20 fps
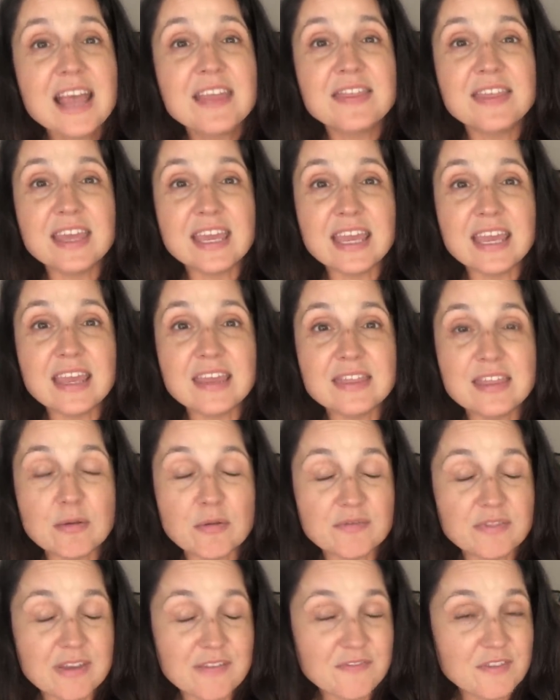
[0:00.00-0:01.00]
They
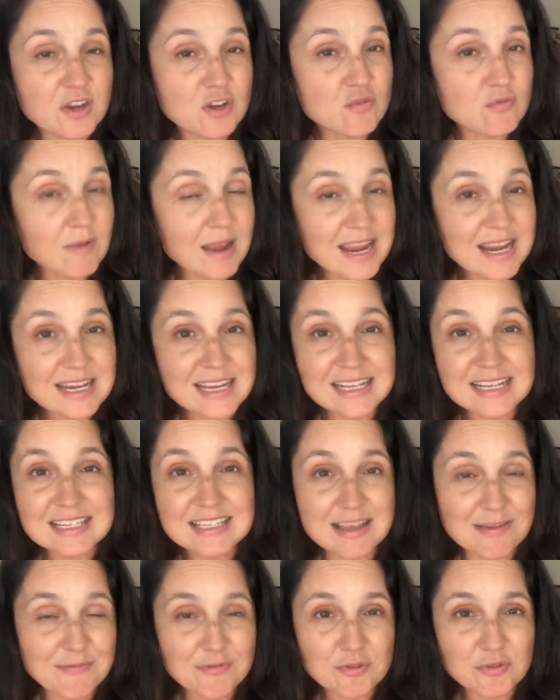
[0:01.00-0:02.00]
fit great
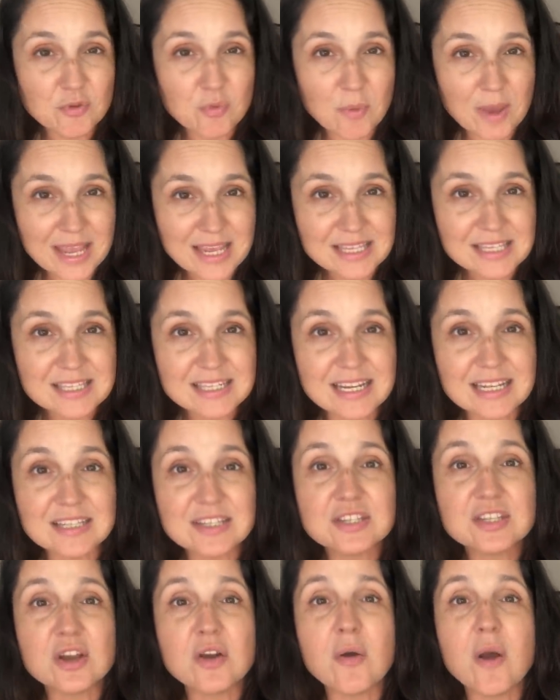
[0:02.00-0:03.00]
except for the waist, and
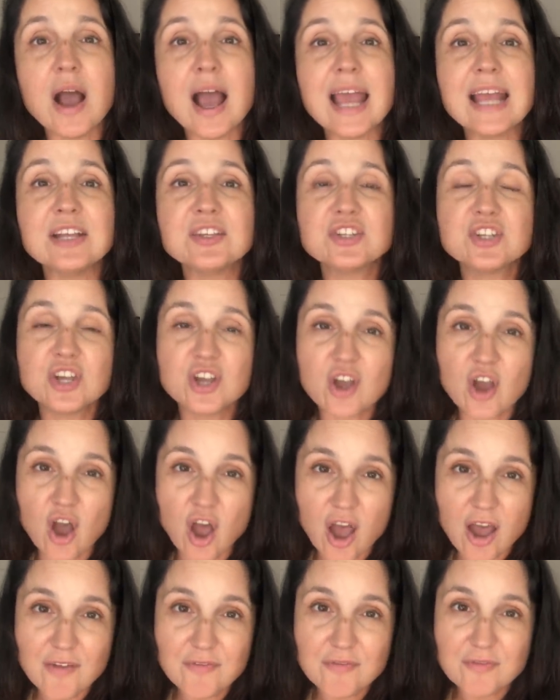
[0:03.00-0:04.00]
so I took
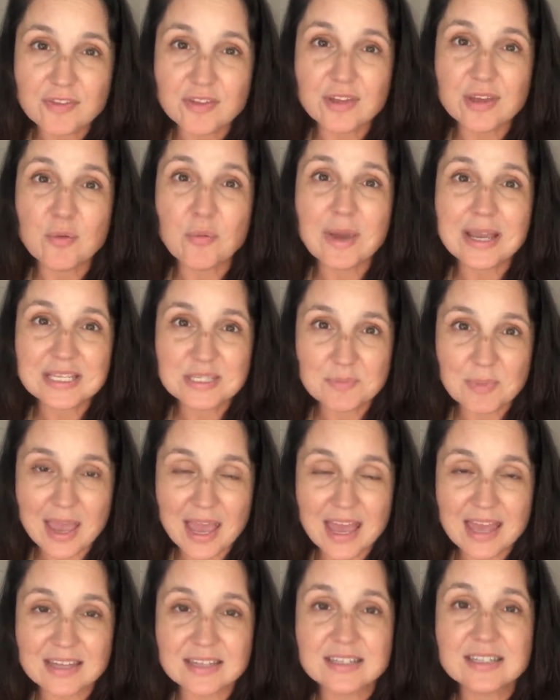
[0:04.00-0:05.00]
off the
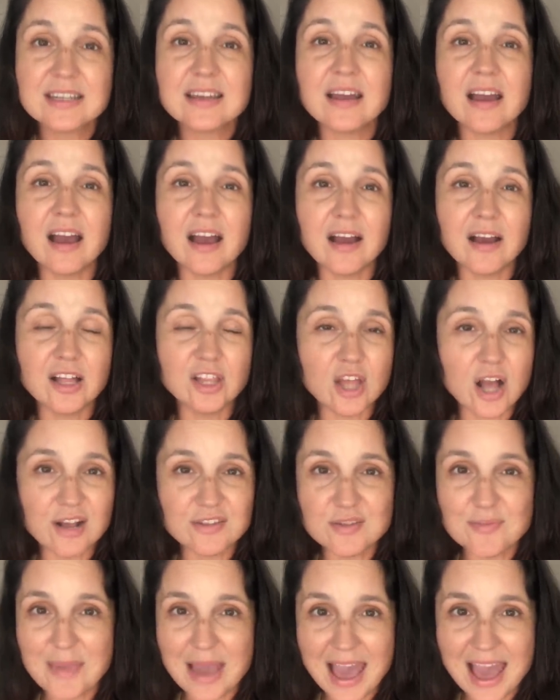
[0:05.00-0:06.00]
waistband along
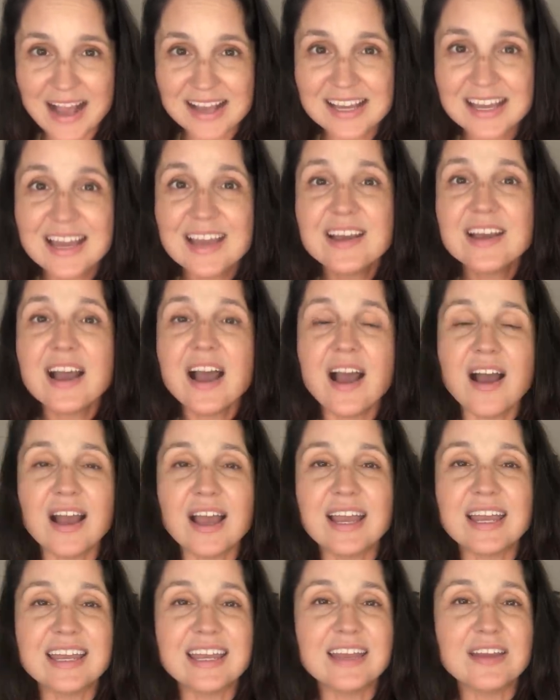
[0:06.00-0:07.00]
the back.
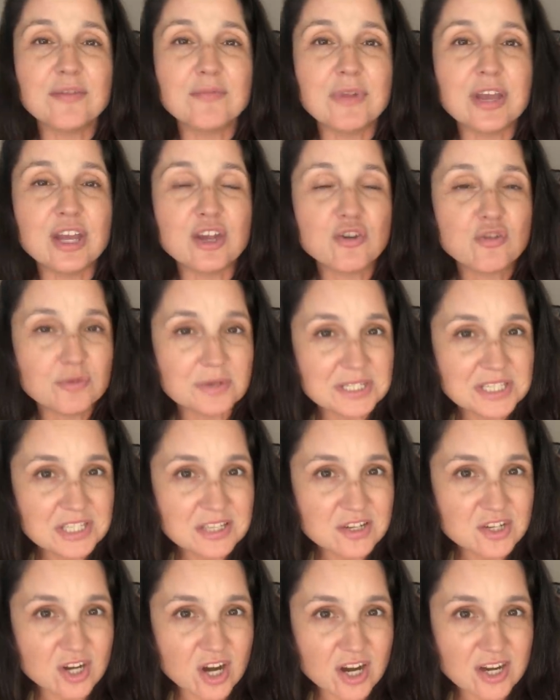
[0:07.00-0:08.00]
I increased
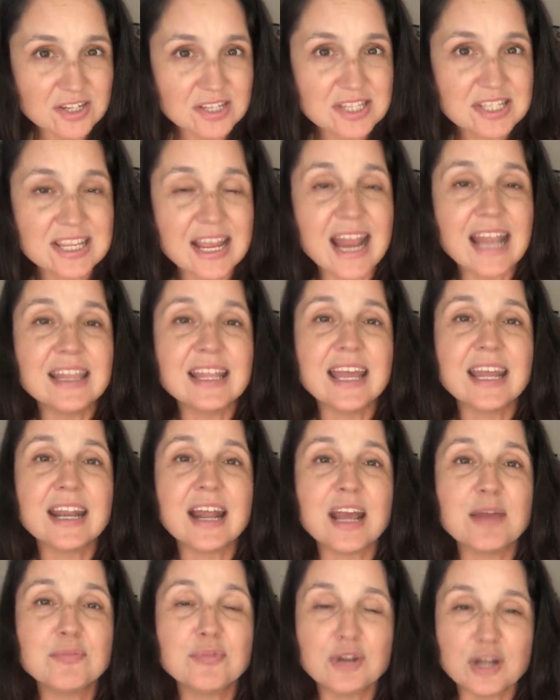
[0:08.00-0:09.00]
the darts and then
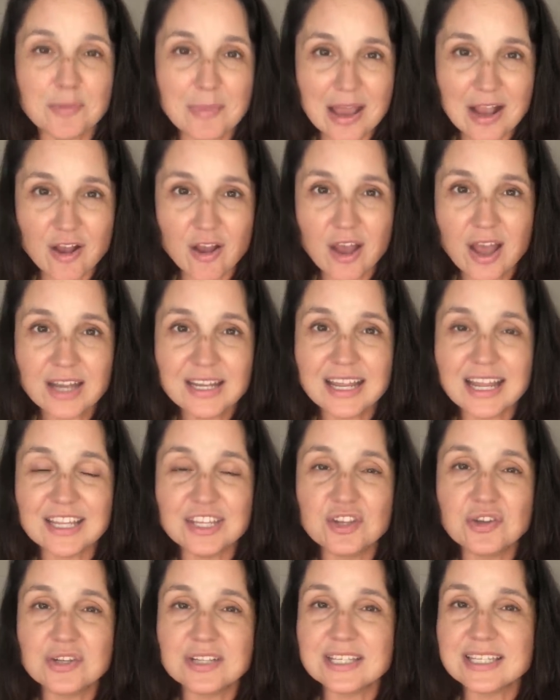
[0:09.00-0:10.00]
I put it back on, and
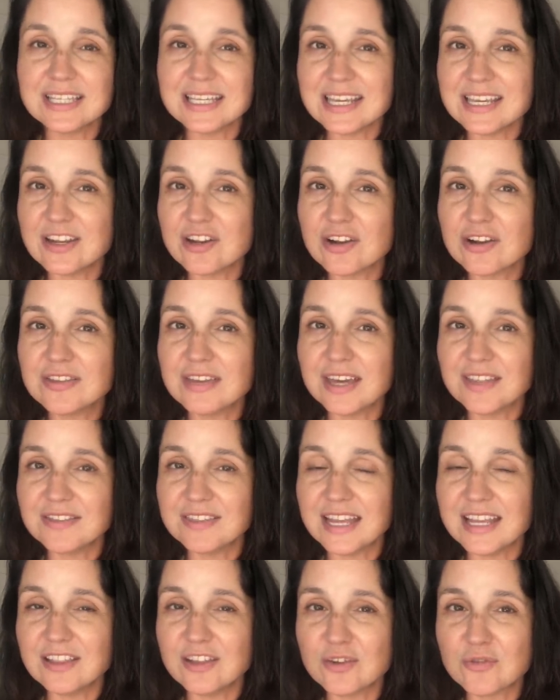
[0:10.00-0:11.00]
you can see here that
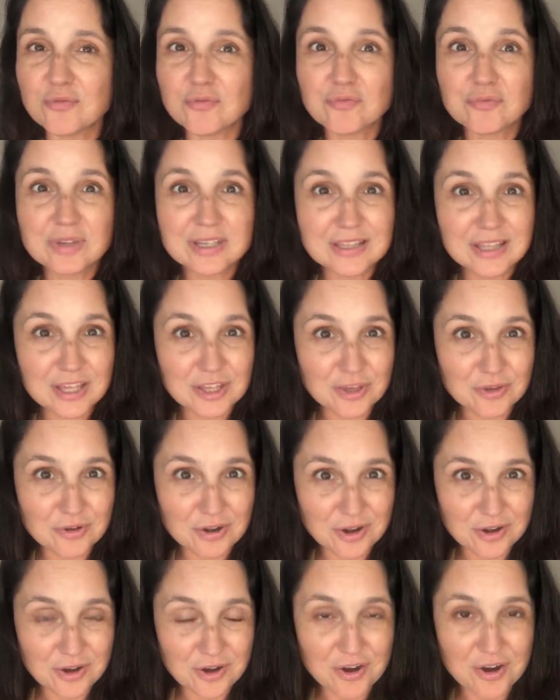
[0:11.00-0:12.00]
they look really cute
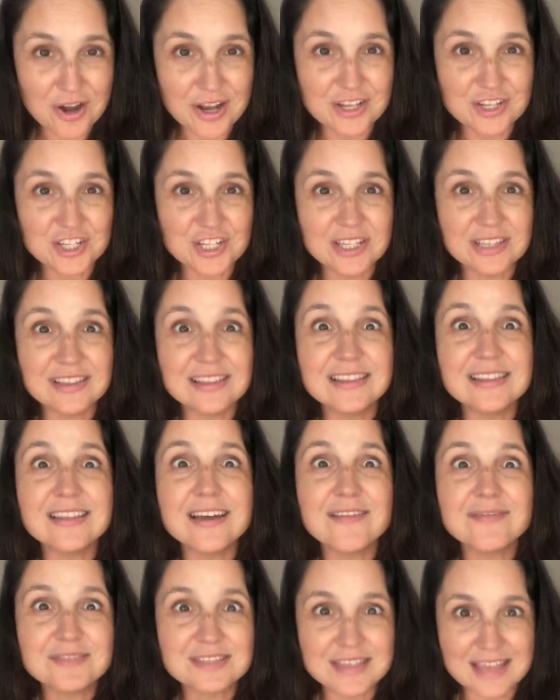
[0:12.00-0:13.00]
on her and she
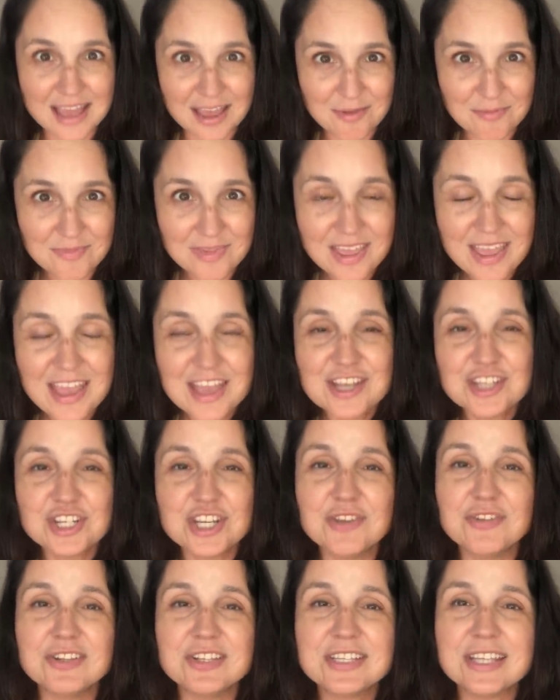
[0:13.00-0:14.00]
loves them. She
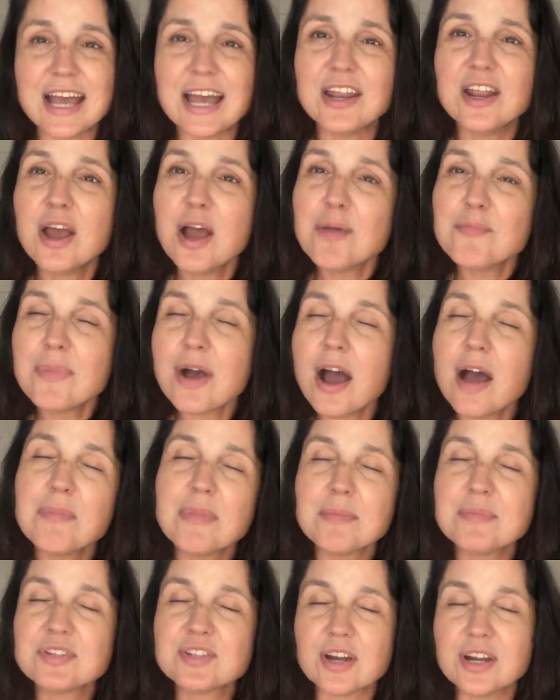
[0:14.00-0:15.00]
even said, "Mom,
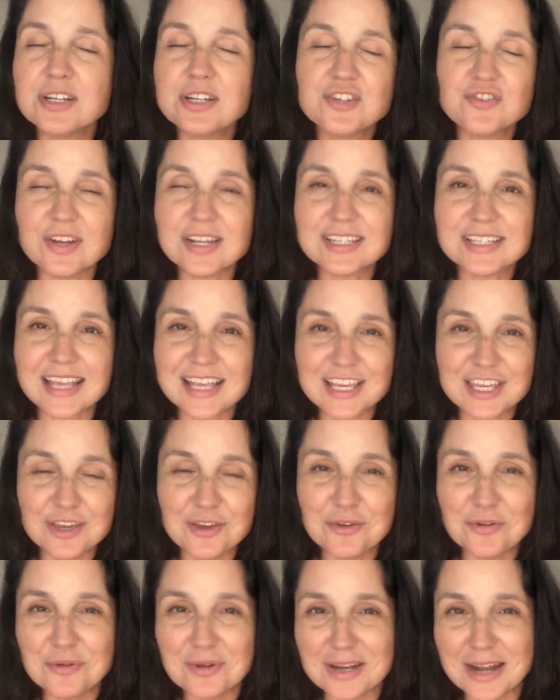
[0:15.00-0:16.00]
I'm starting to dress like
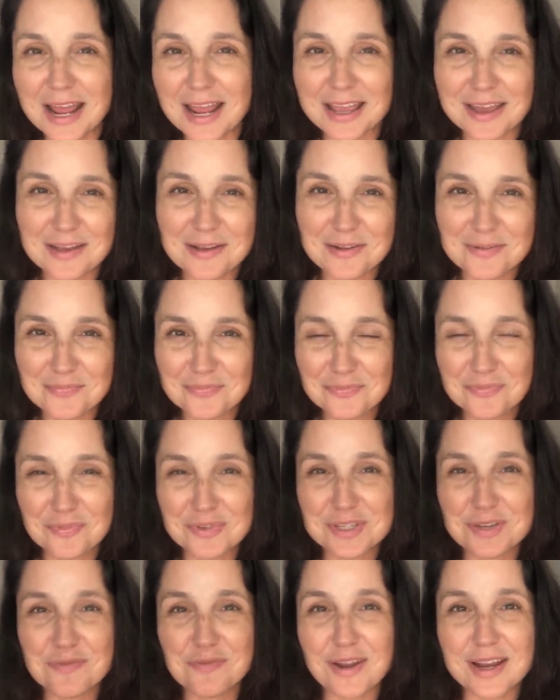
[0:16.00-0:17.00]
you," and I
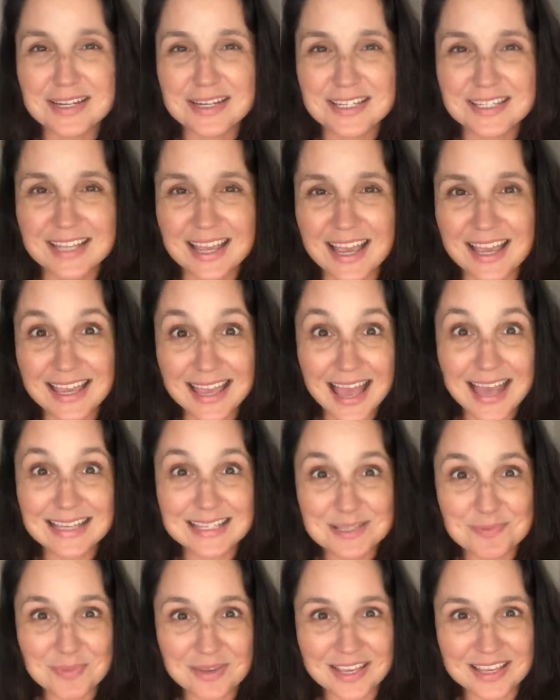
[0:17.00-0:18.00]
was afraid to say
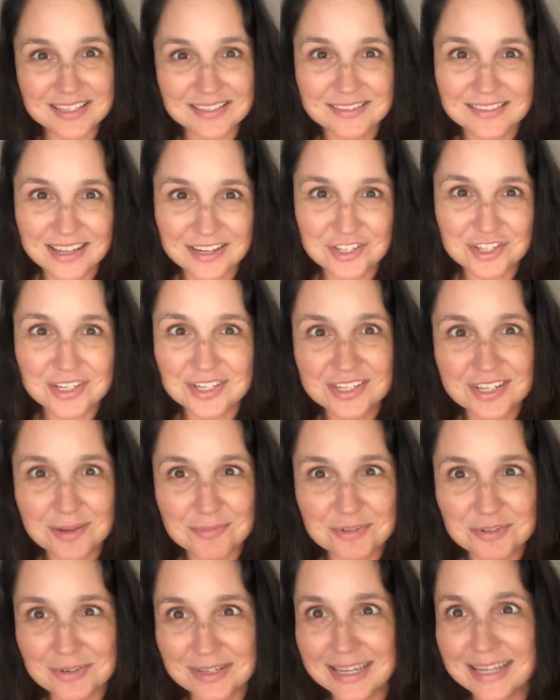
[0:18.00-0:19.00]
yes because then she'd stop
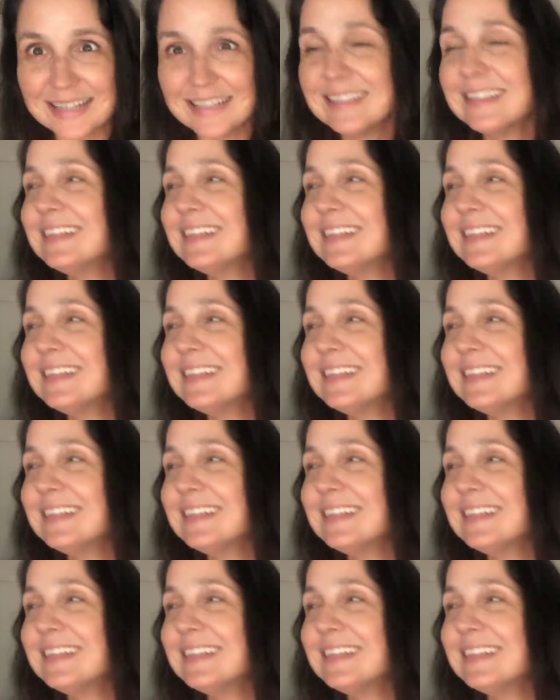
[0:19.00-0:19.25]
doing it.